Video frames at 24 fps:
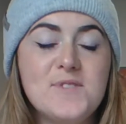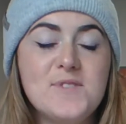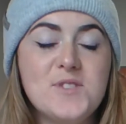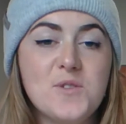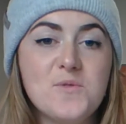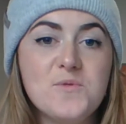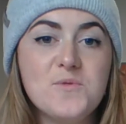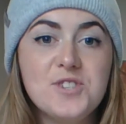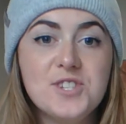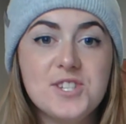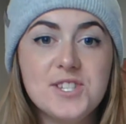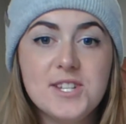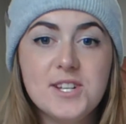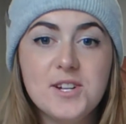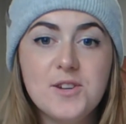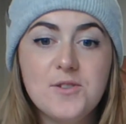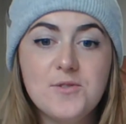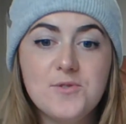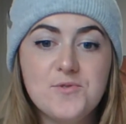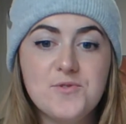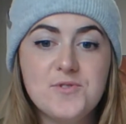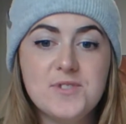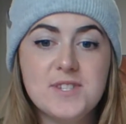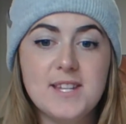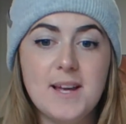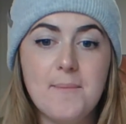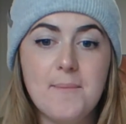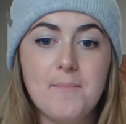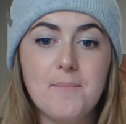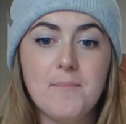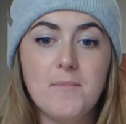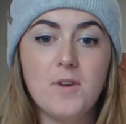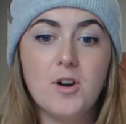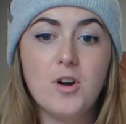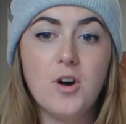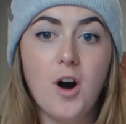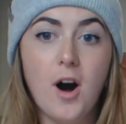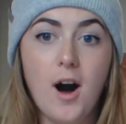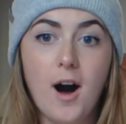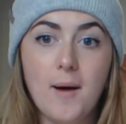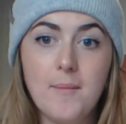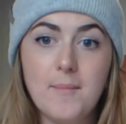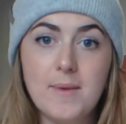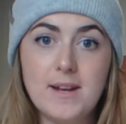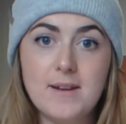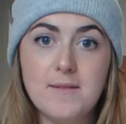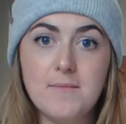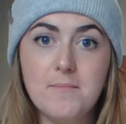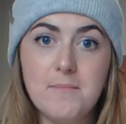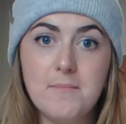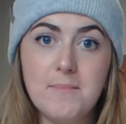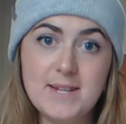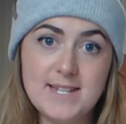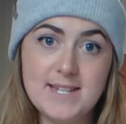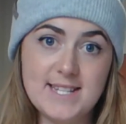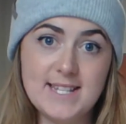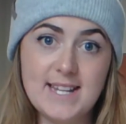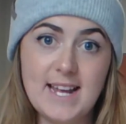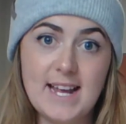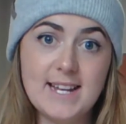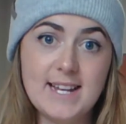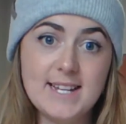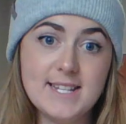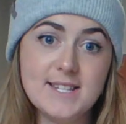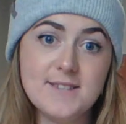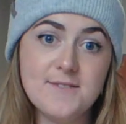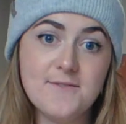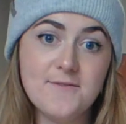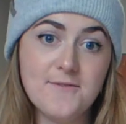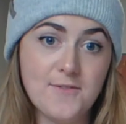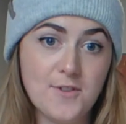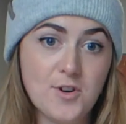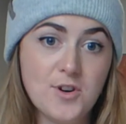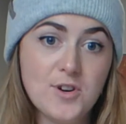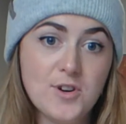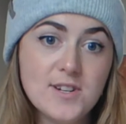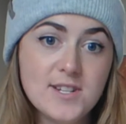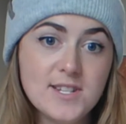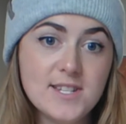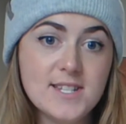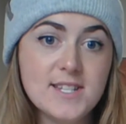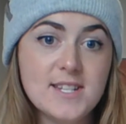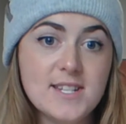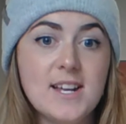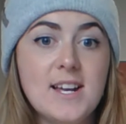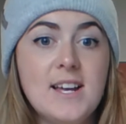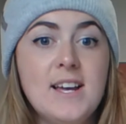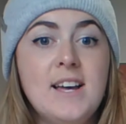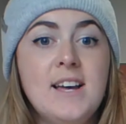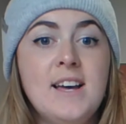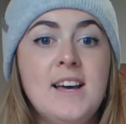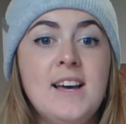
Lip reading: So just to go through some common mistakes first,